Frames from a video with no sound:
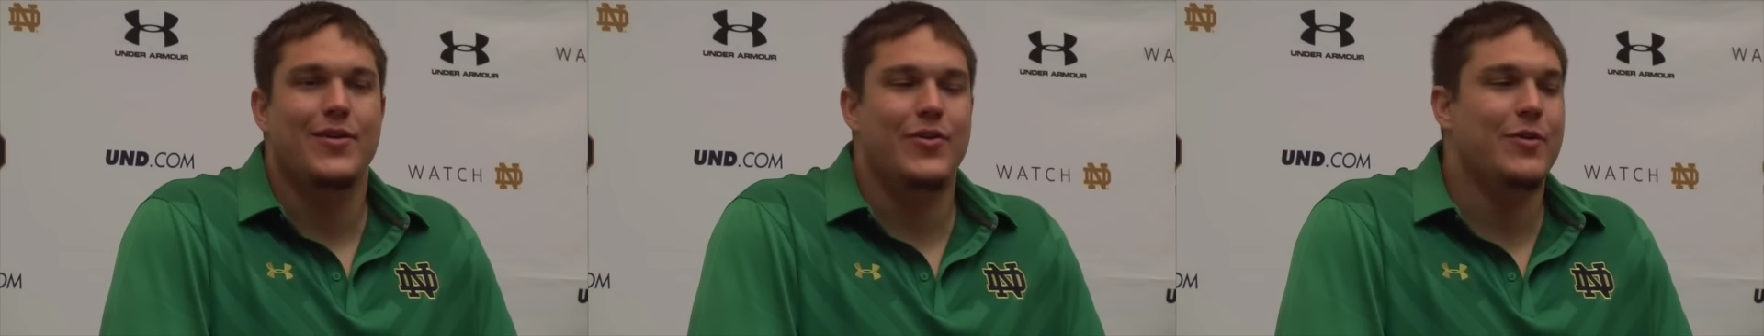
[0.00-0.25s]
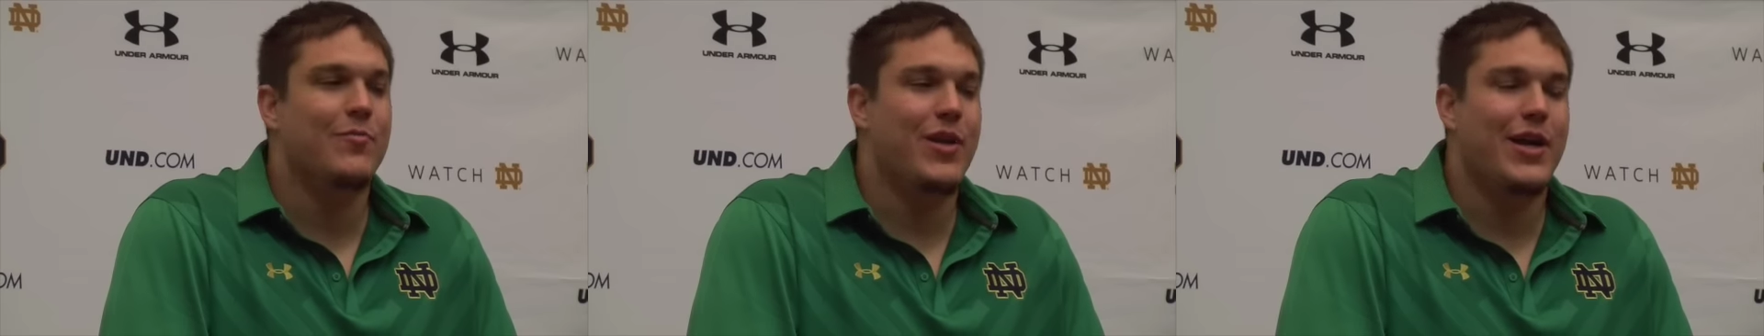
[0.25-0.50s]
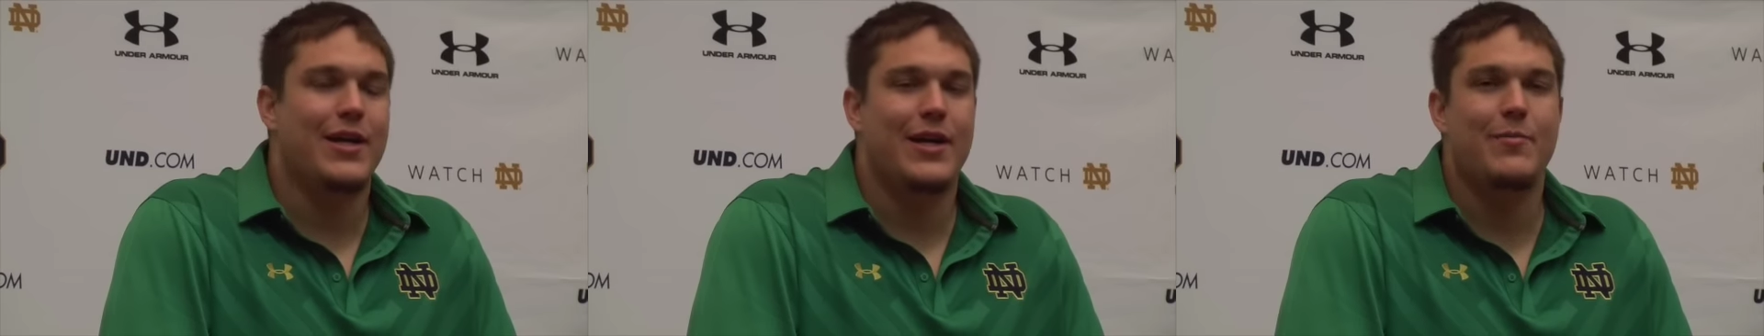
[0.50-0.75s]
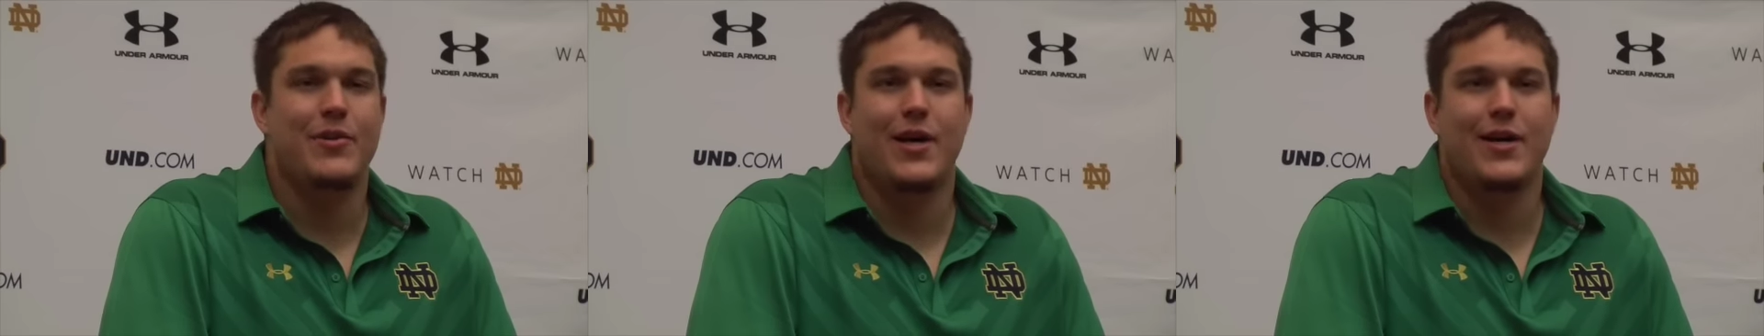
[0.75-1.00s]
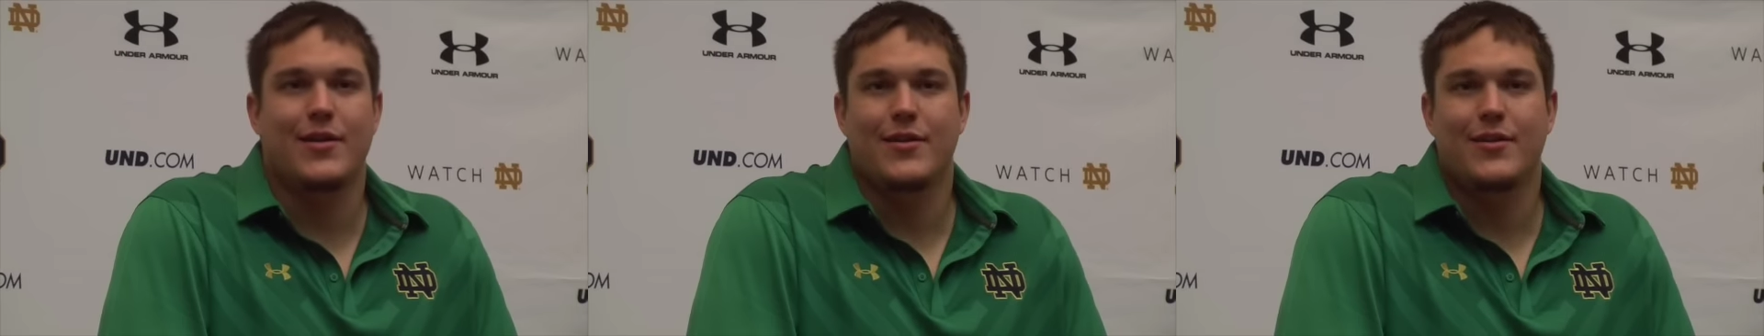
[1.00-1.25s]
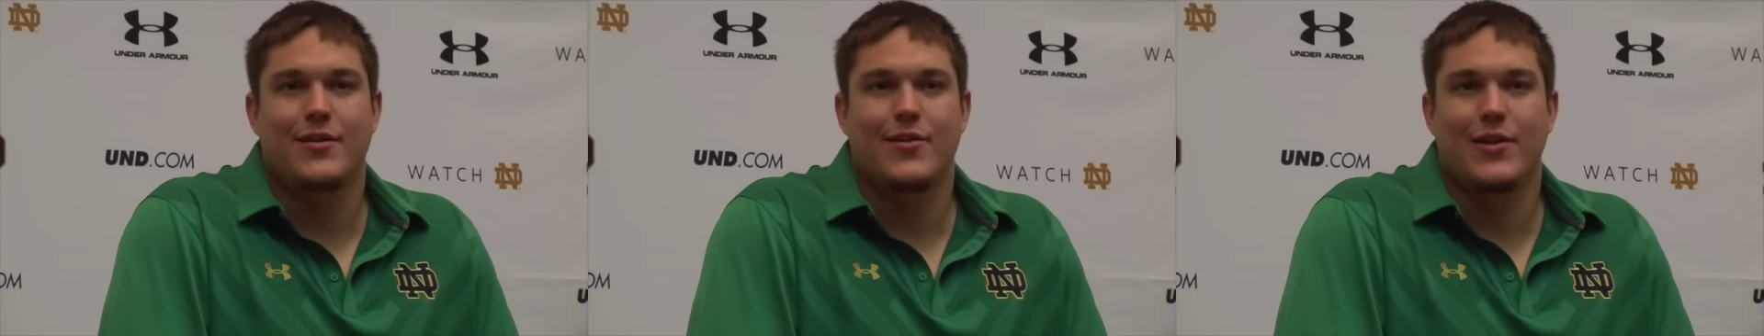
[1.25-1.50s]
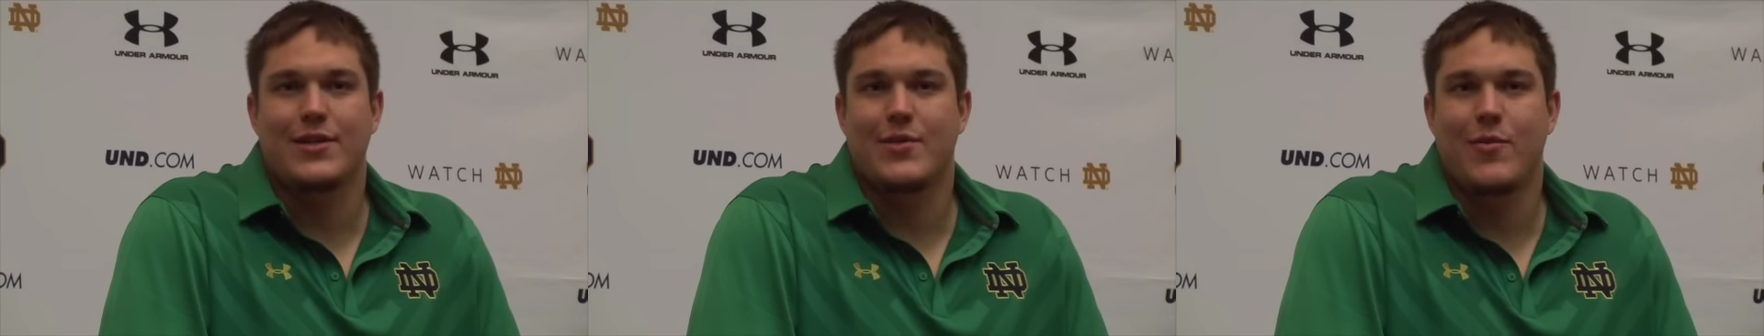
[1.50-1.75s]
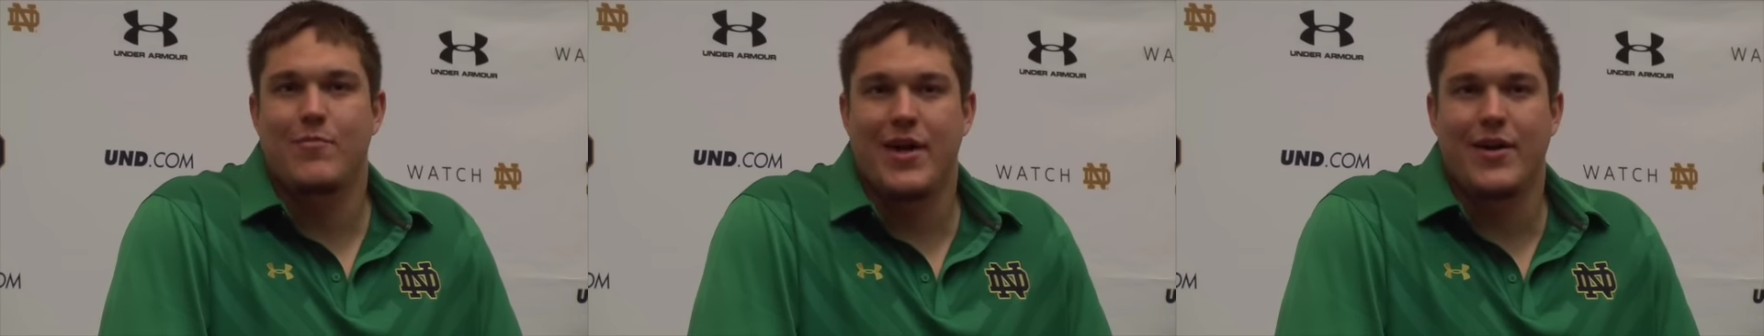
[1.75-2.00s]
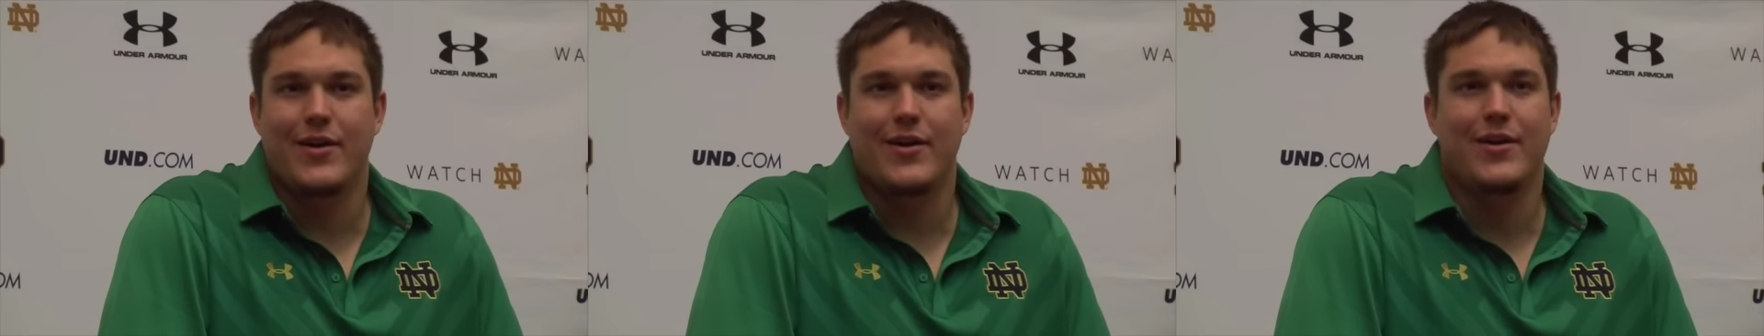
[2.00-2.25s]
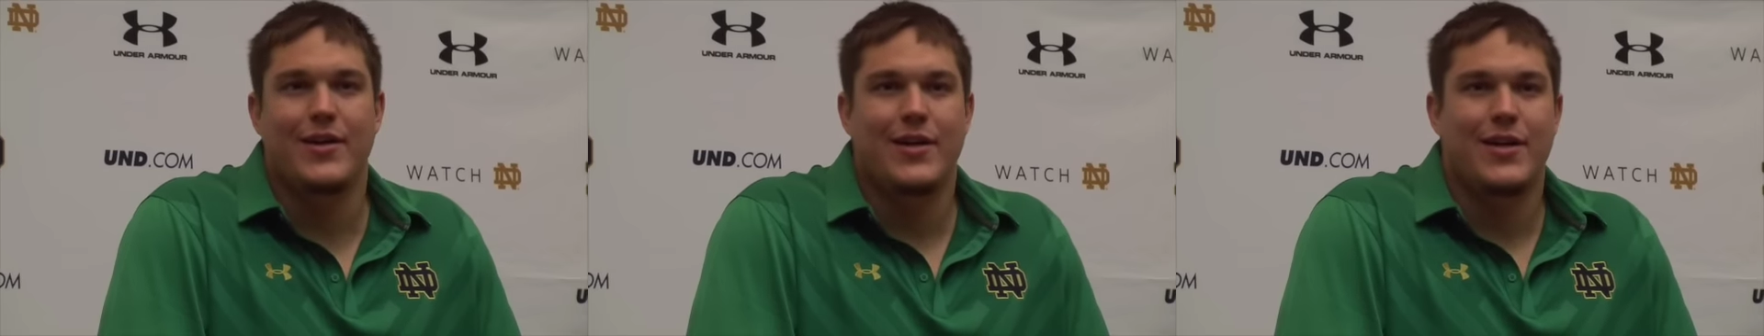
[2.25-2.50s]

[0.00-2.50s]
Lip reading: you can block him, you're not going to go against anyone better.